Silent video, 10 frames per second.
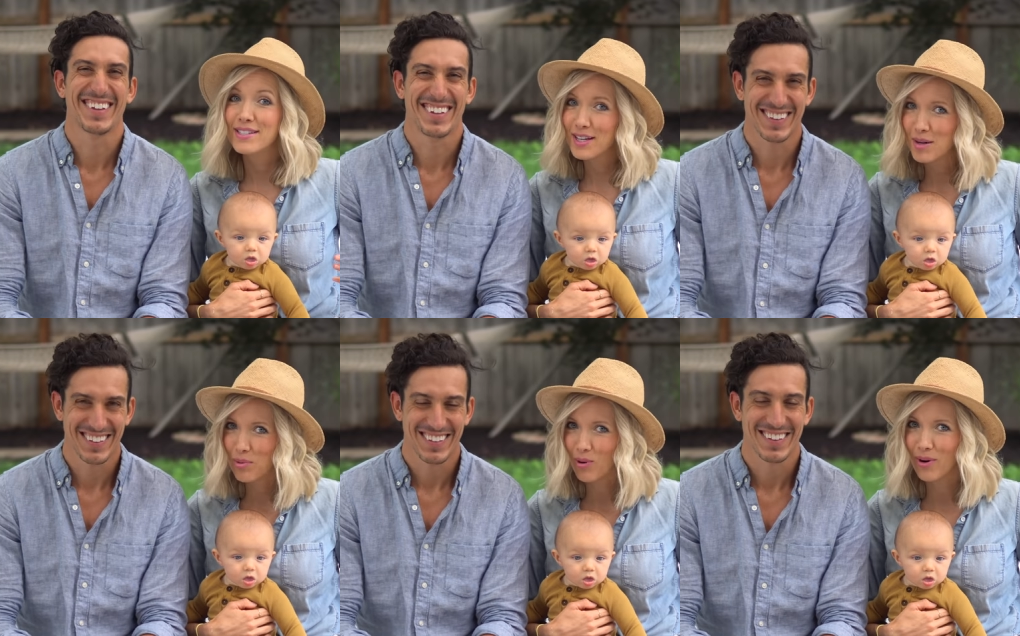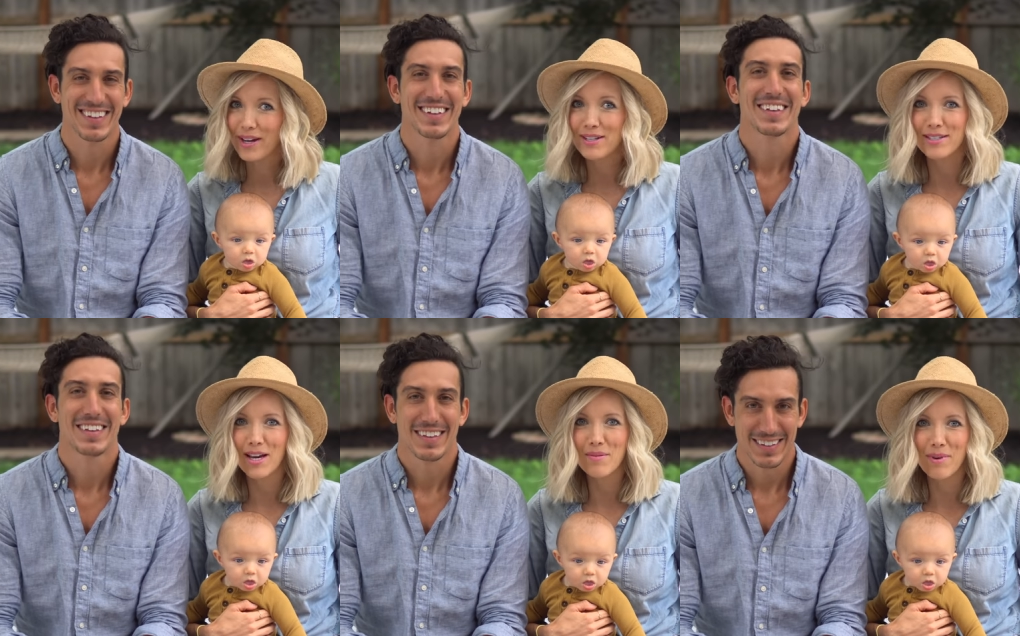Speaker 1: Singapore,
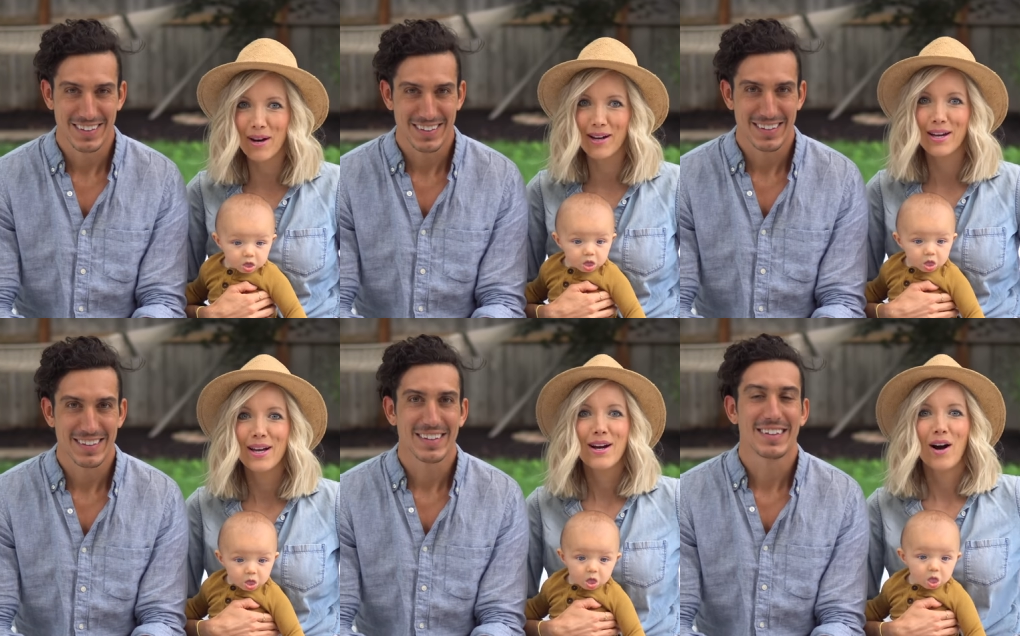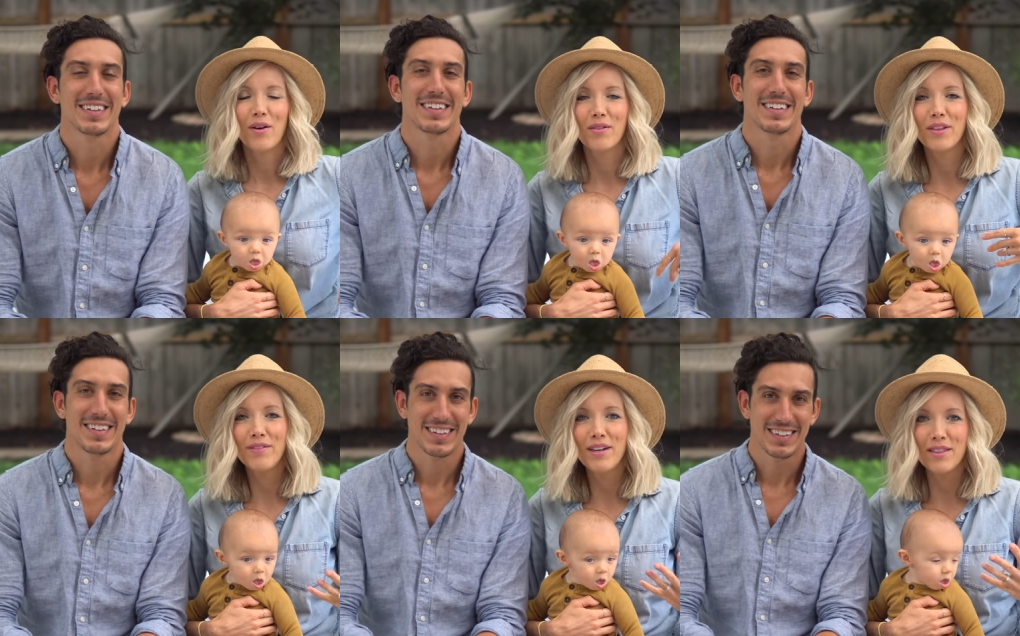and Denmark, are
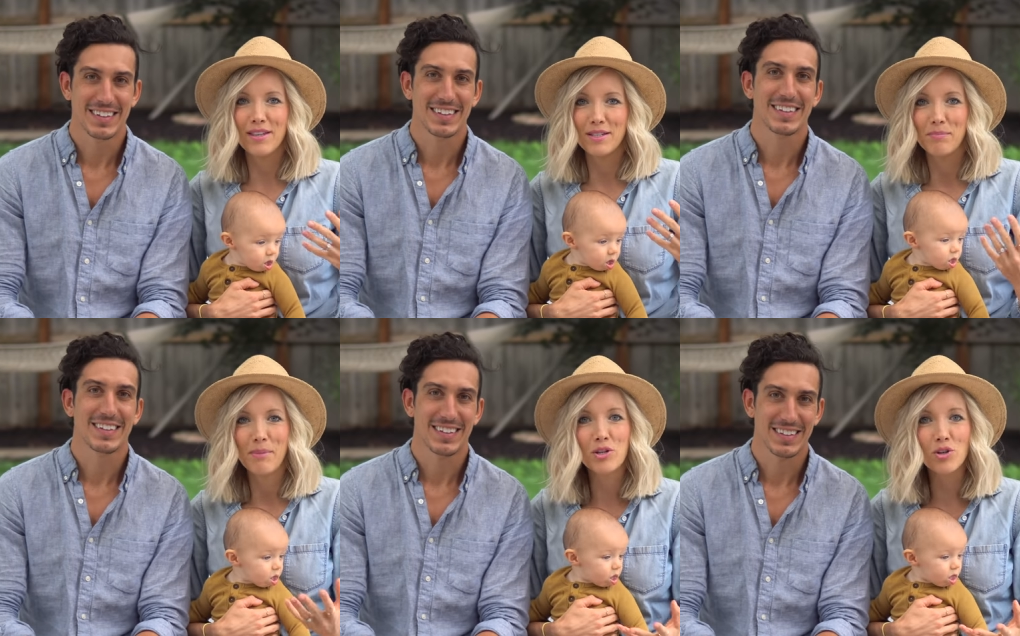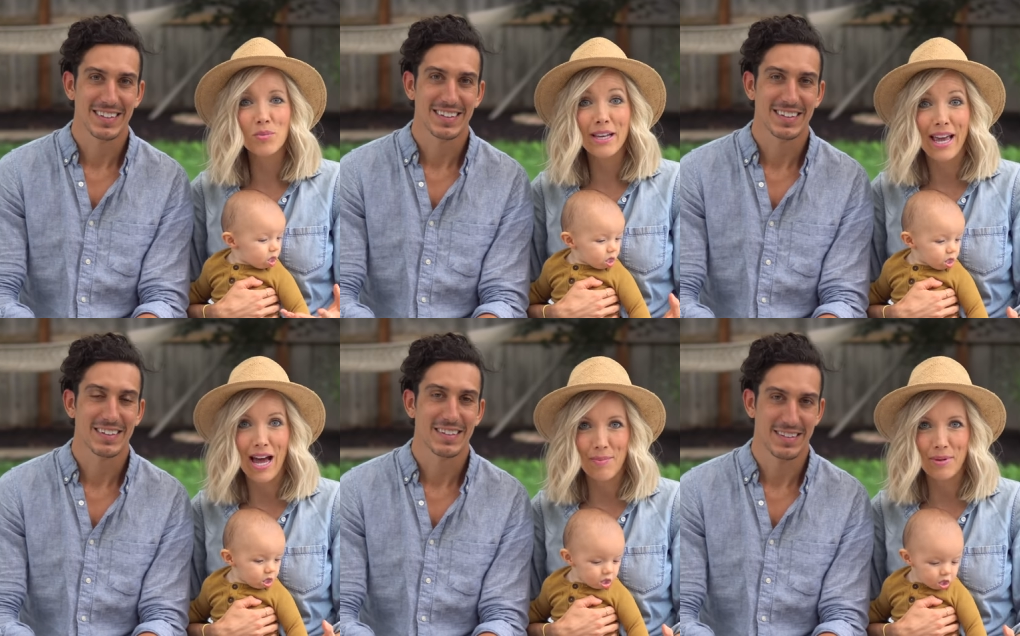living these
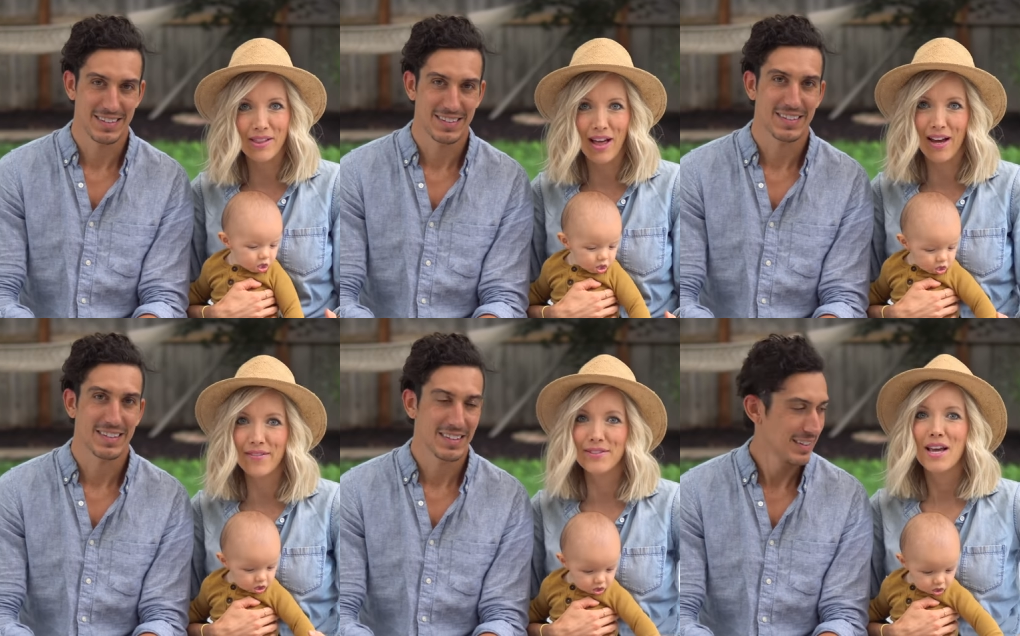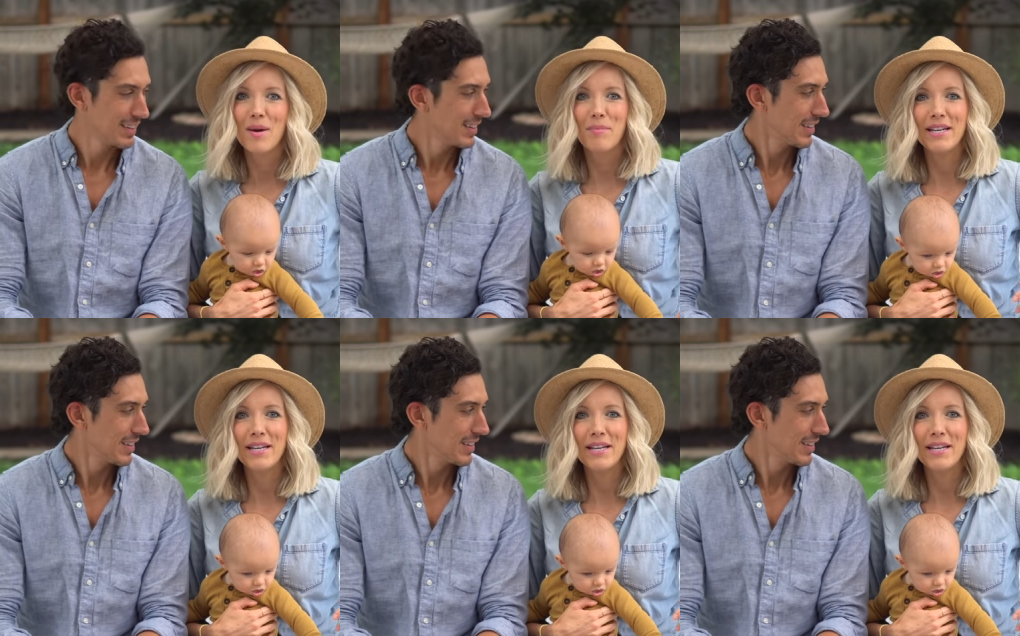measurably happy lives